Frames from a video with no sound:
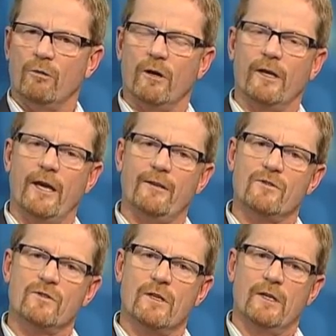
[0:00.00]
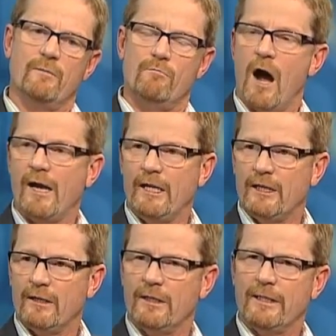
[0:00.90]
or against
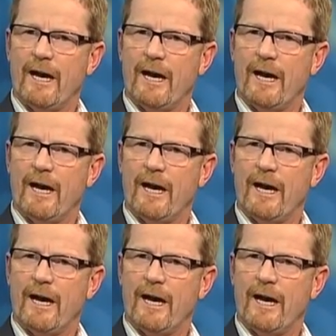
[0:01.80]
mining,